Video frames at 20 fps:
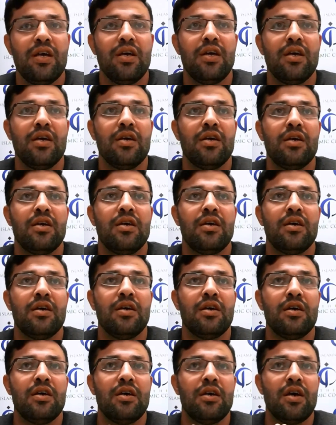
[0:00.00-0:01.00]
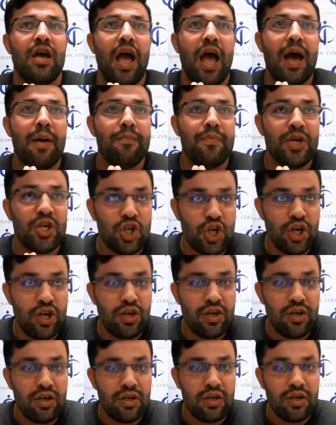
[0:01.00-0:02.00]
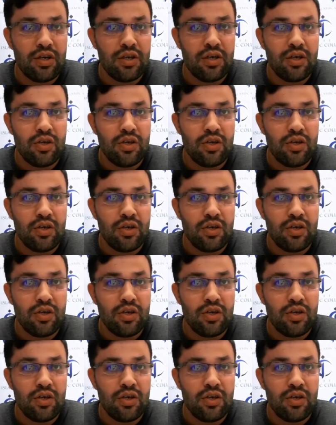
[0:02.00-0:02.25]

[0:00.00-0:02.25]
a mission